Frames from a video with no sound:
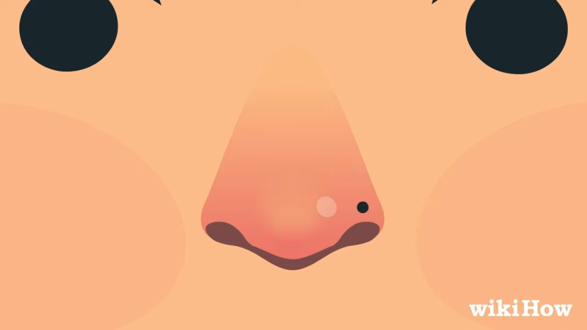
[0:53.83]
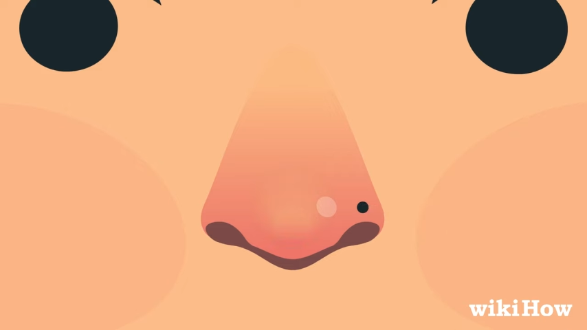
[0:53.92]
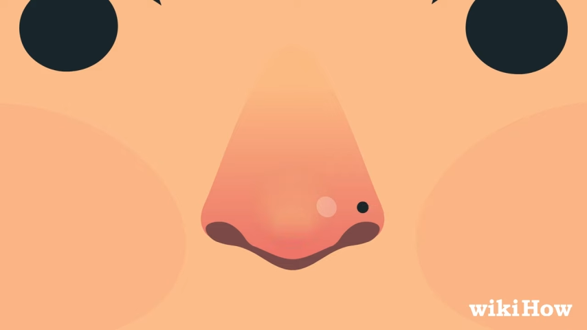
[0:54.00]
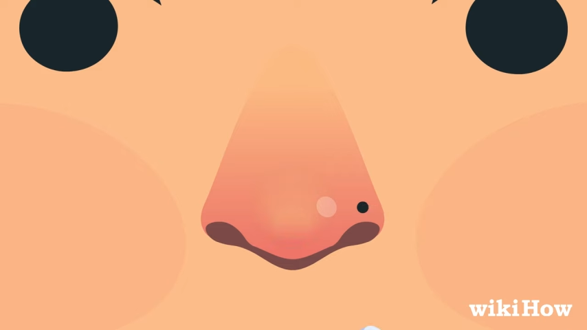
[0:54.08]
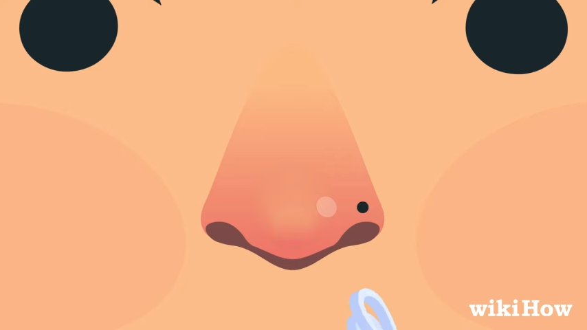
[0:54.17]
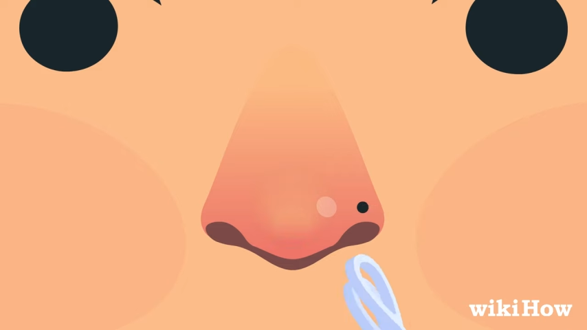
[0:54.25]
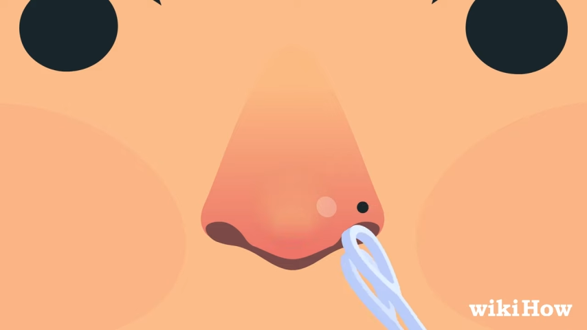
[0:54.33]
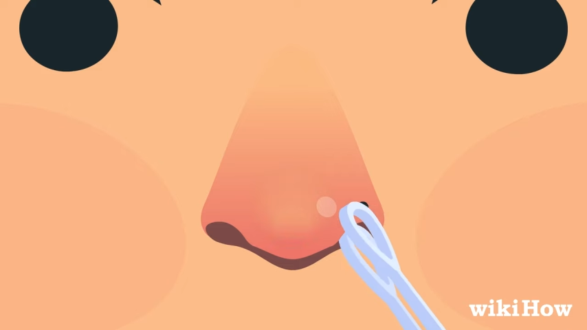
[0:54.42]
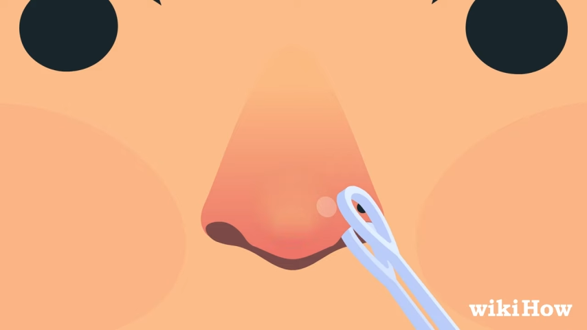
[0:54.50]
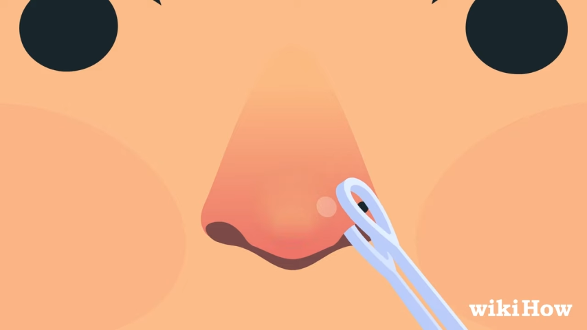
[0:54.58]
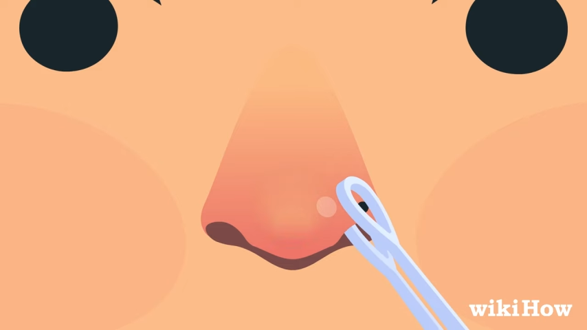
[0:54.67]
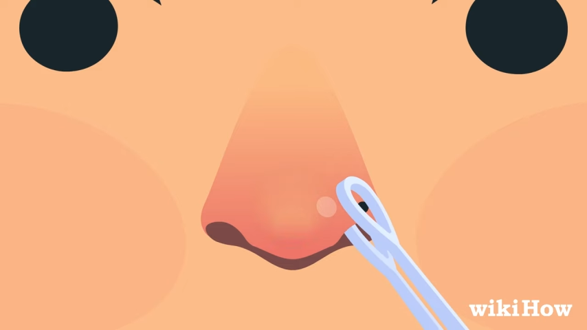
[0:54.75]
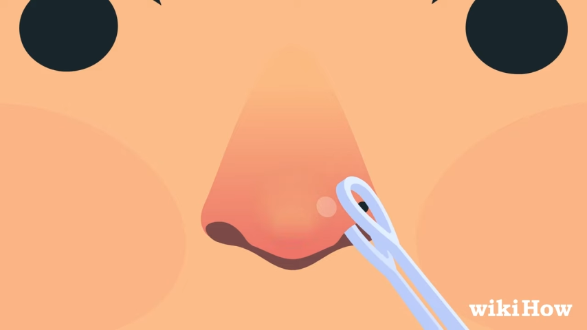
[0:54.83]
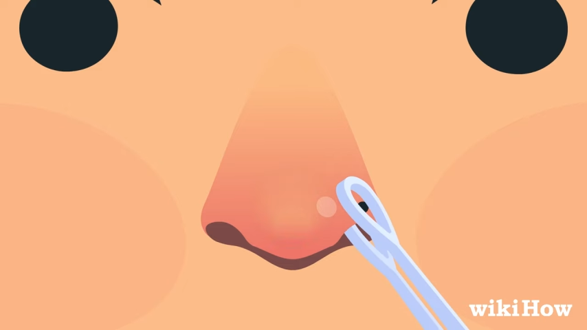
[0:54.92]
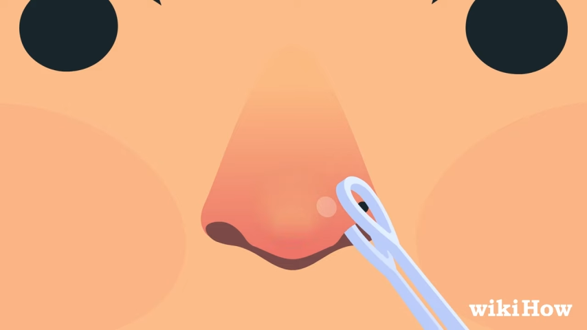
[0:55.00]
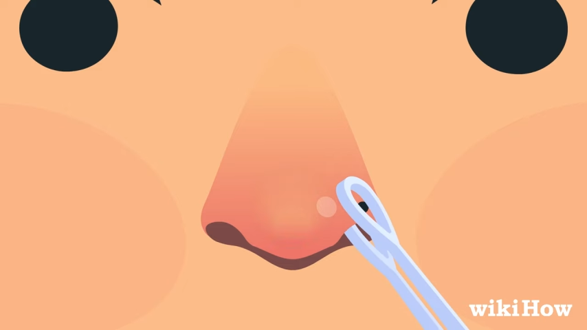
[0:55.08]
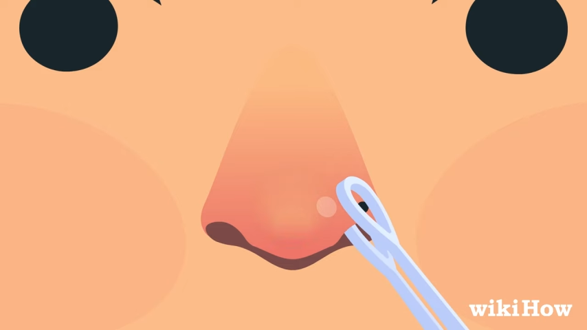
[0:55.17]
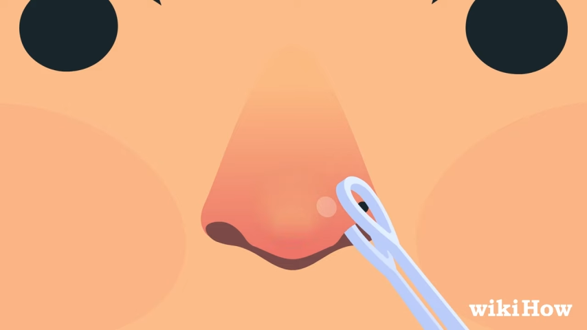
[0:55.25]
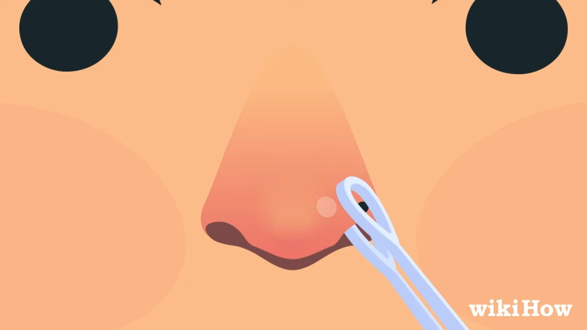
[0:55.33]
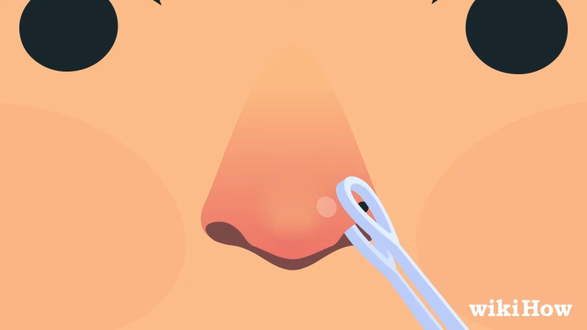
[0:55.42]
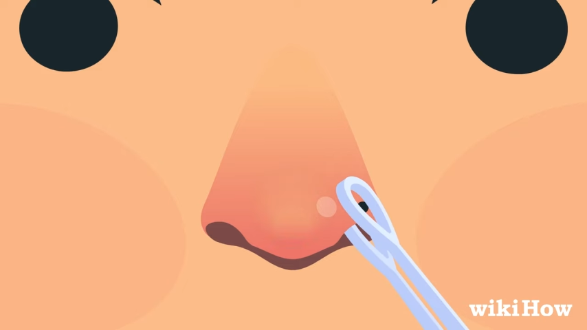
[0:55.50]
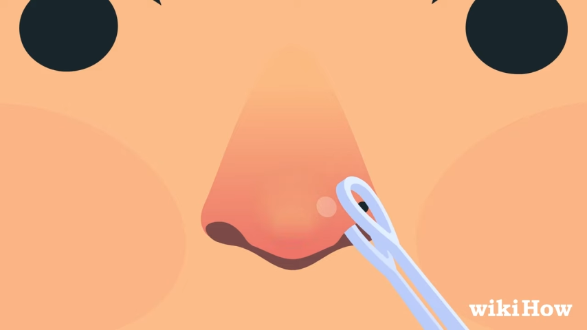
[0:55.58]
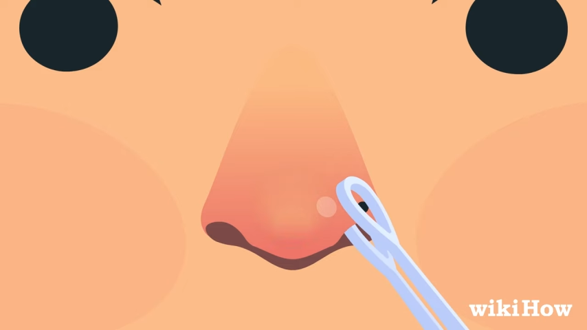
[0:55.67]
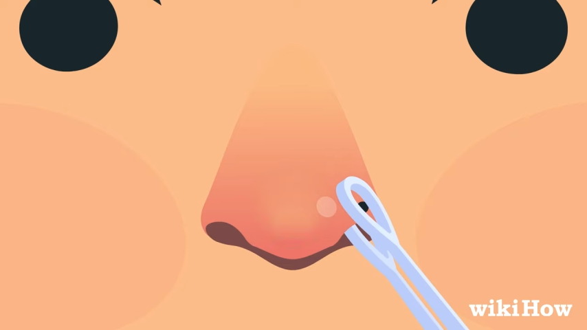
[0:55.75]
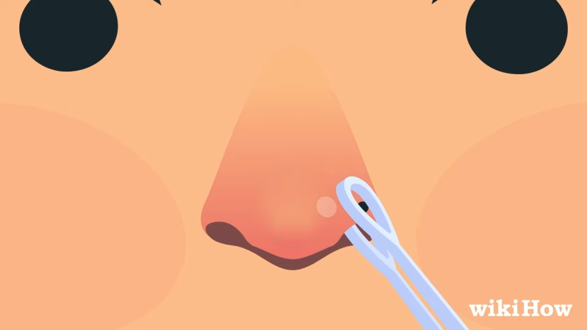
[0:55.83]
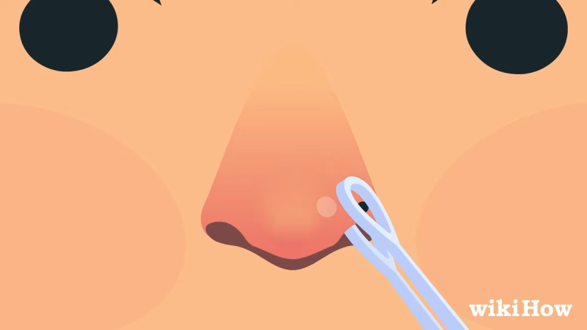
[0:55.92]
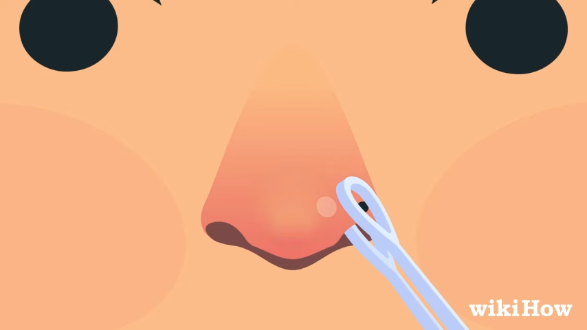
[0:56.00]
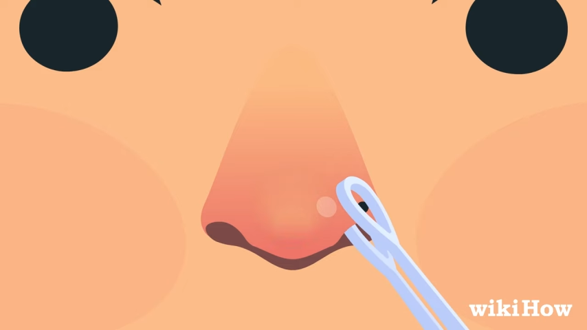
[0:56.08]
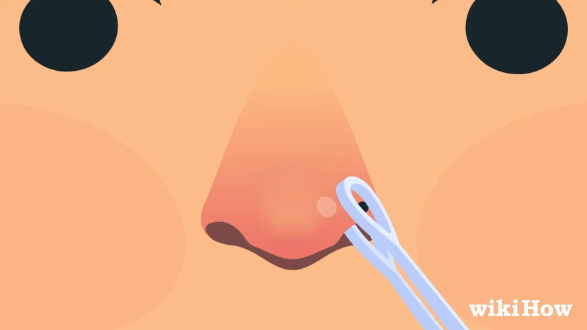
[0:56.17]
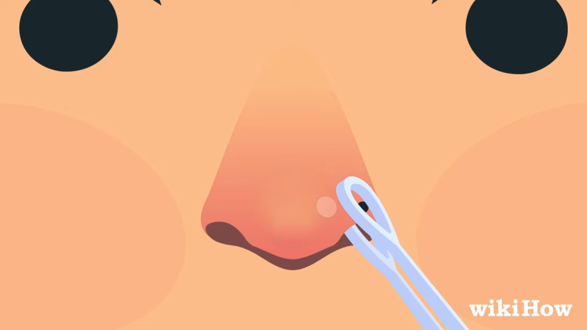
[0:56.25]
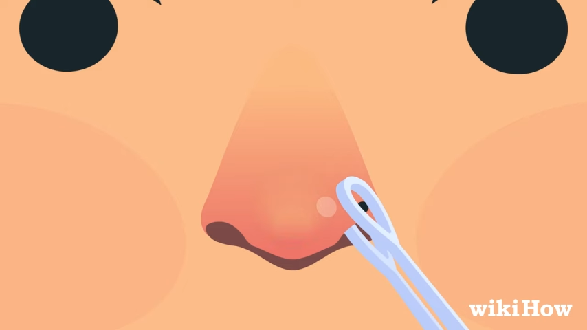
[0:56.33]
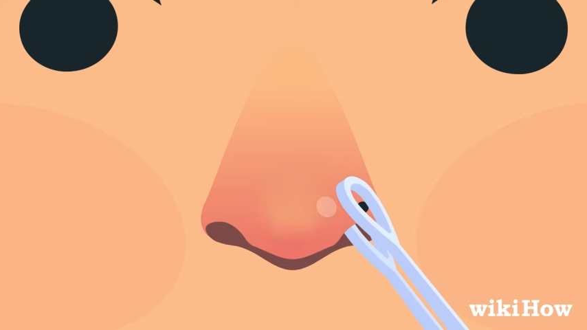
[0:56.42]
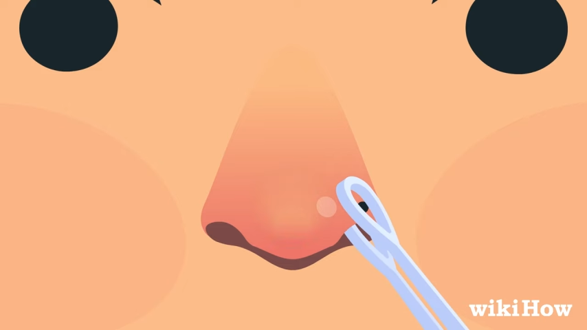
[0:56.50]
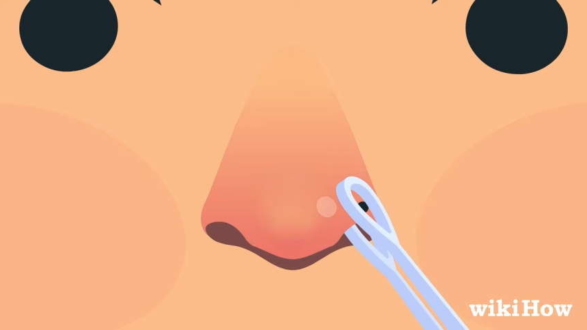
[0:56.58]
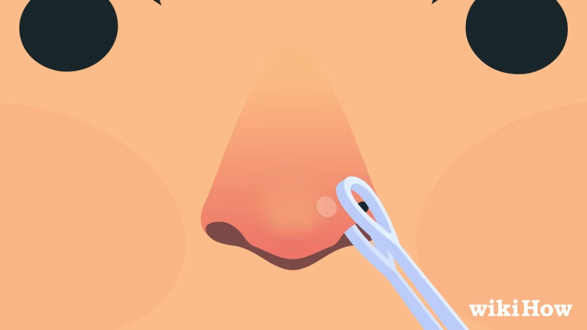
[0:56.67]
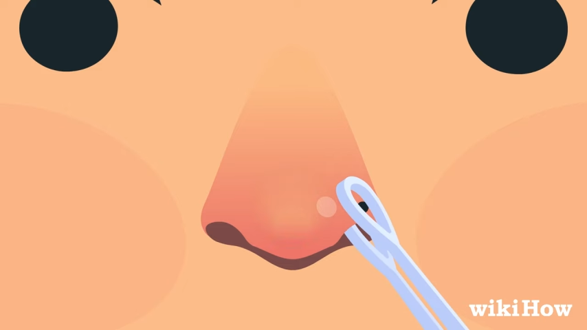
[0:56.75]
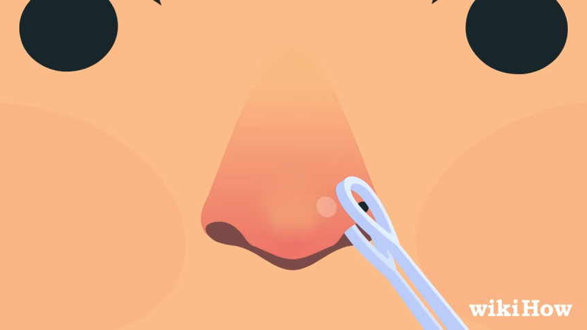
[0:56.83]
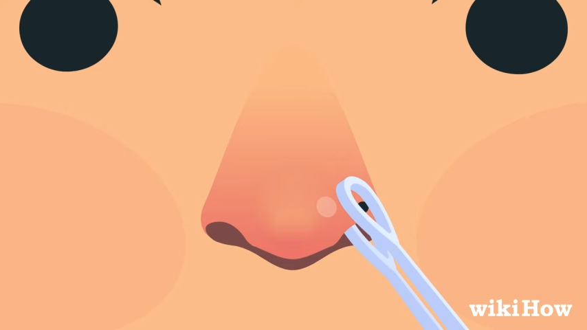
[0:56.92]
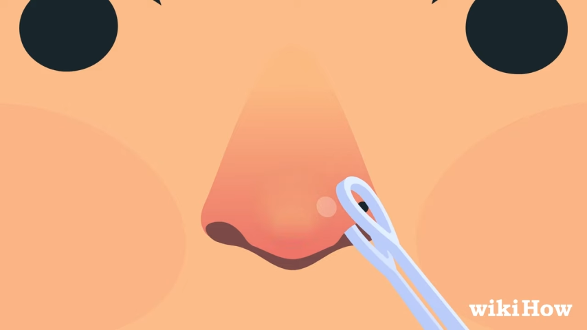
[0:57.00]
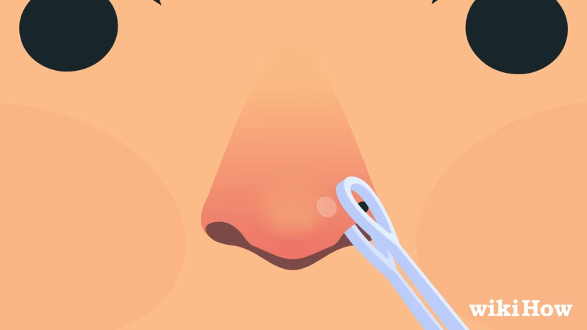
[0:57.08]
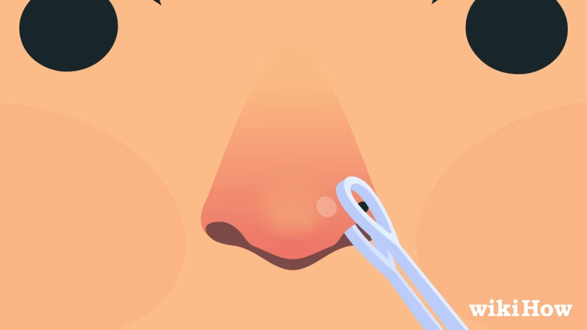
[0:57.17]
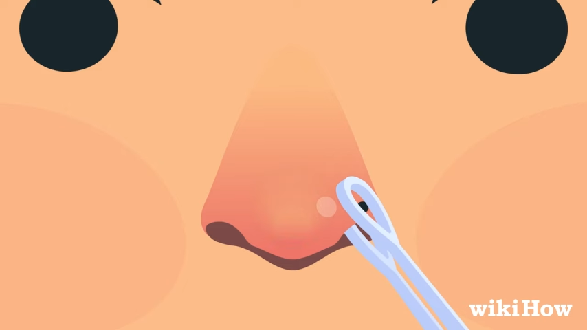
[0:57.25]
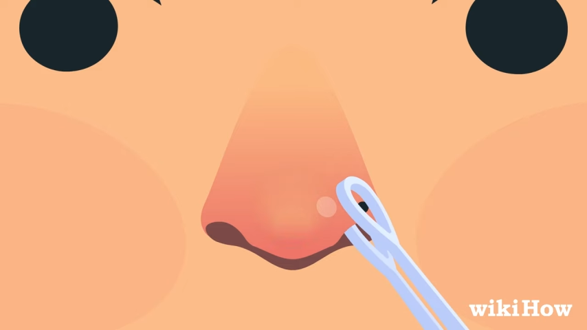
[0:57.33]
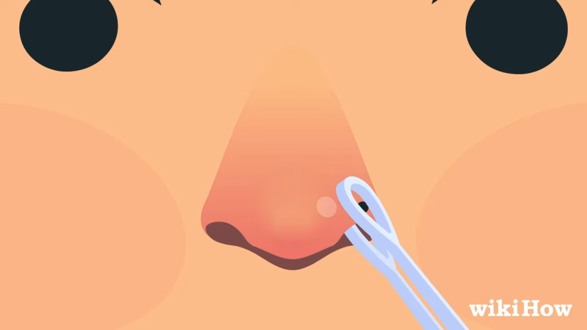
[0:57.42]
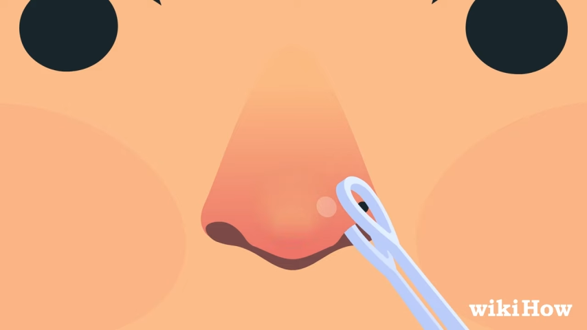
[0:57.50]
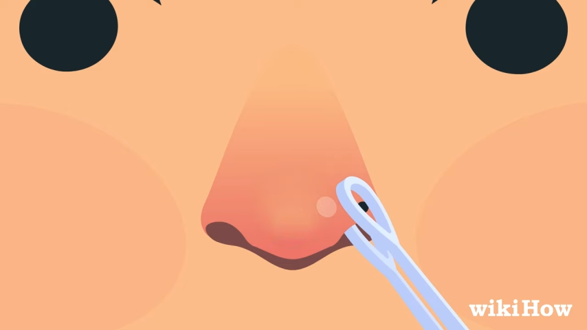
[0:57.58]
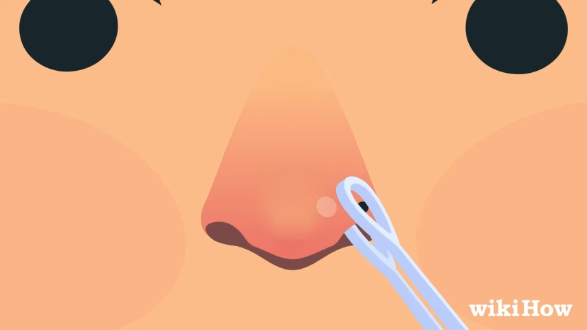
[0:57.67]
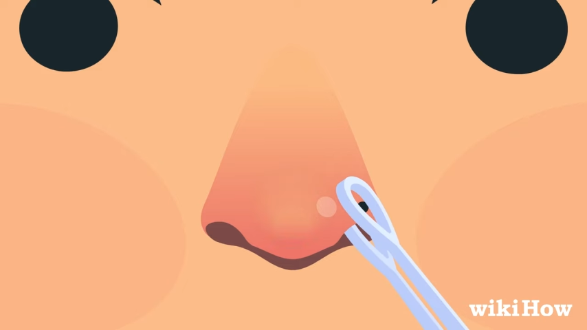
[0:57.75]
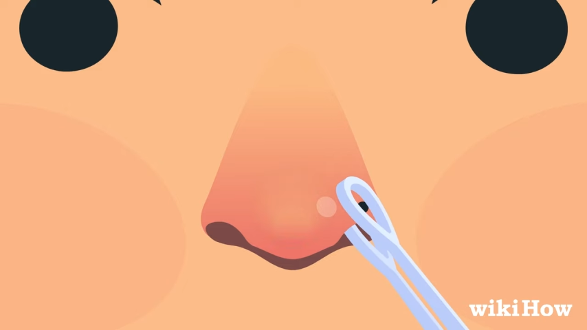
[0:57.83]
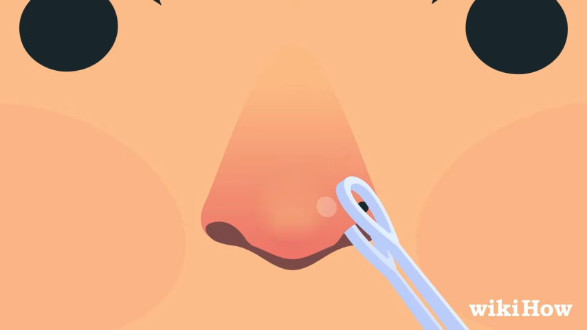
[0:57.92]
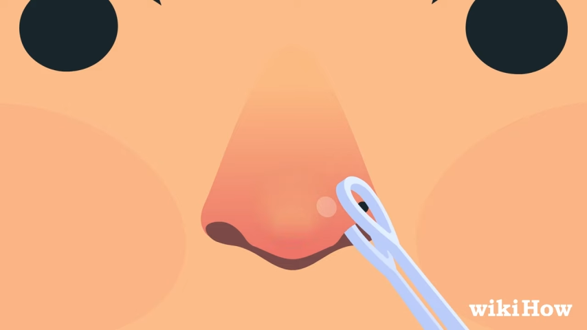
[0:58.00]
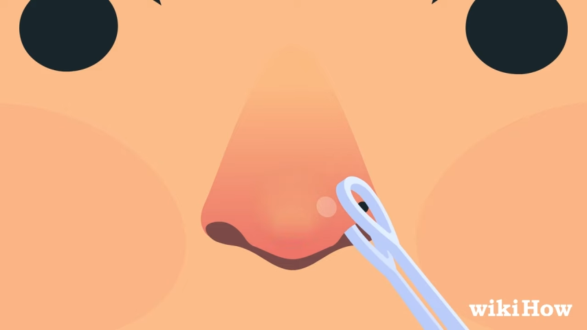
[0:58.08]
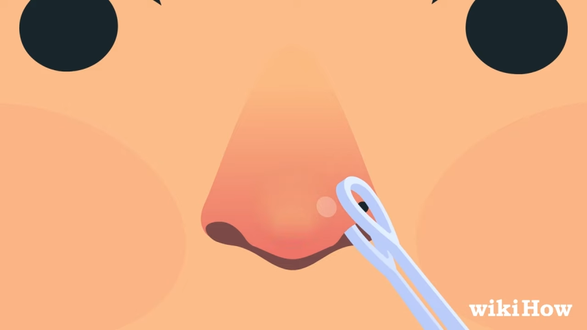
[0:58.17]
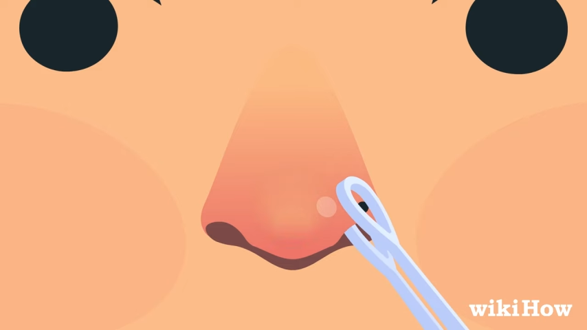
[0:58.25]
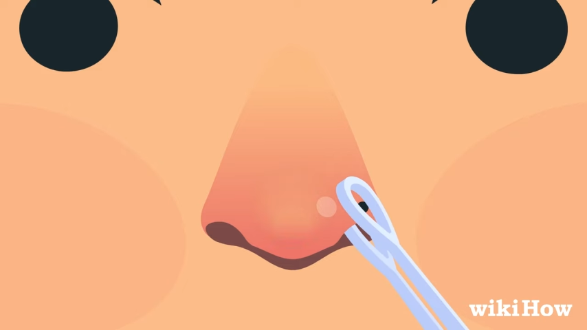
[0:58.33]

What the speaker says: Nobody's mouth can be seen.